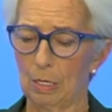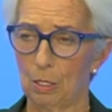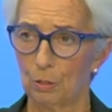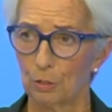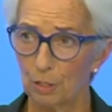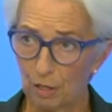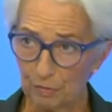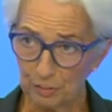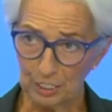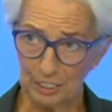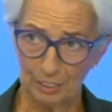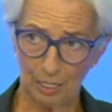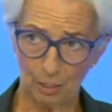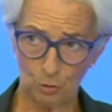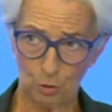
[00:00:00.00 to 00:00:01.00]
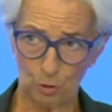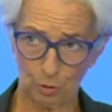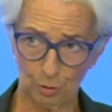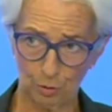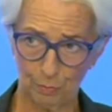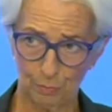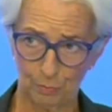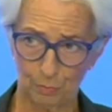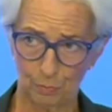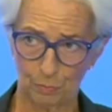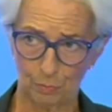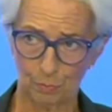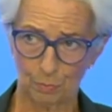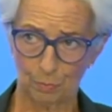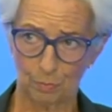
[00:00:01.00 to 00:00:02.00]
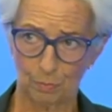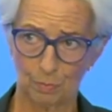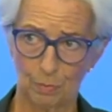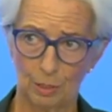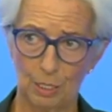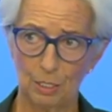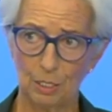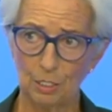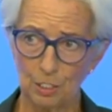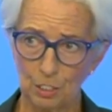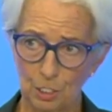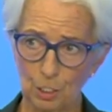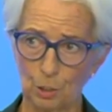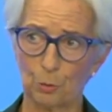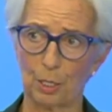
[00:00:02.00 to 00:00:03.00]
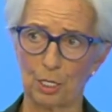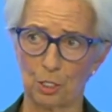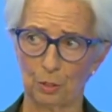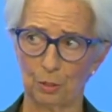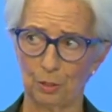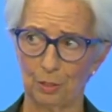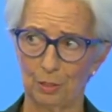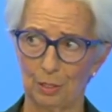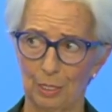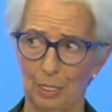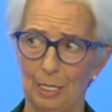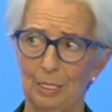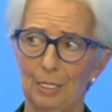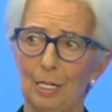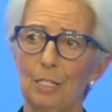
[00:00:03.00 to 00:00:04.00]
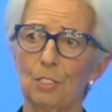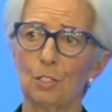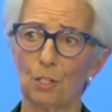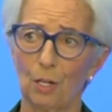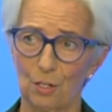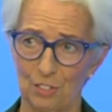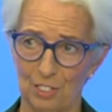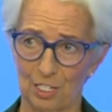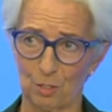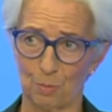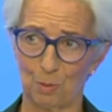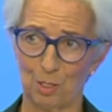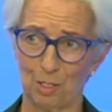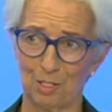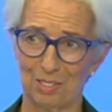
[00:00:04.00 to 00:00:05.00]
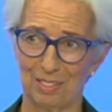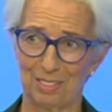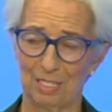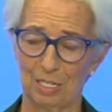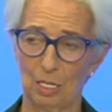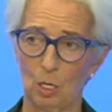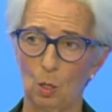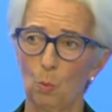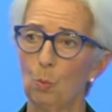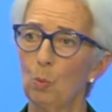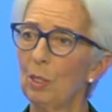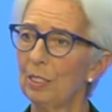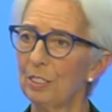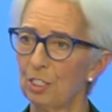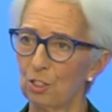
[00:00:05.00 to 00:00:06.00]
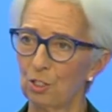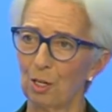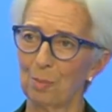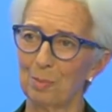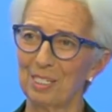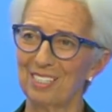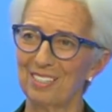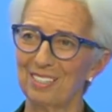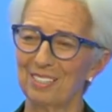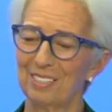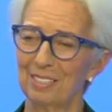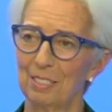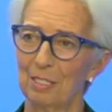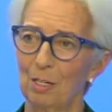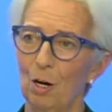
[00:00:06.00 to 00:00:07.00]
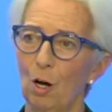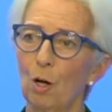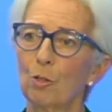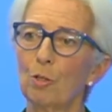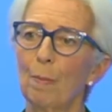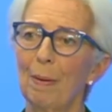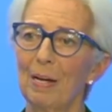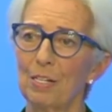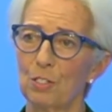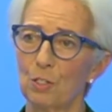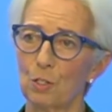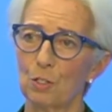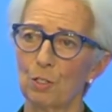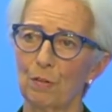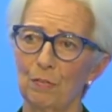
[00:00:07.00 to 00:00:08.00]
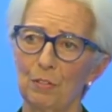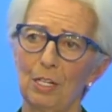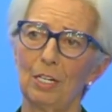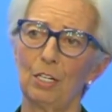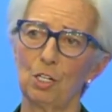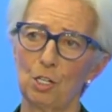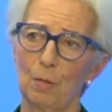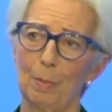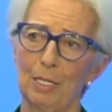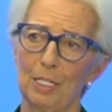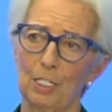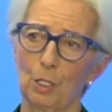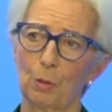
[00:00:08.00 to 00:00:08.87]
The Governing Council, in its discretion, in its assessment, will determine on the basis of the eligibility